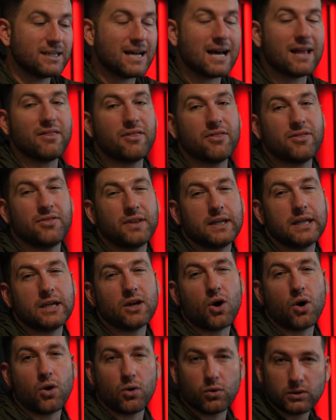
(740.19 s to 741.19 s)
not
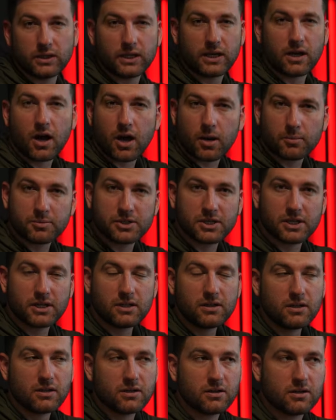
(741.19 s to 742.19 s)
the only
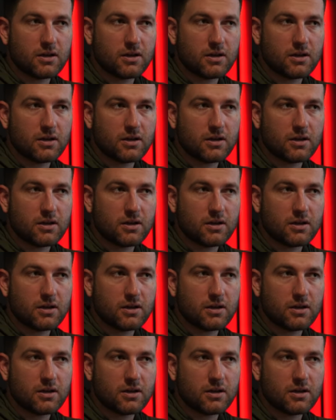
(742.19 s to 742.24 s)
option.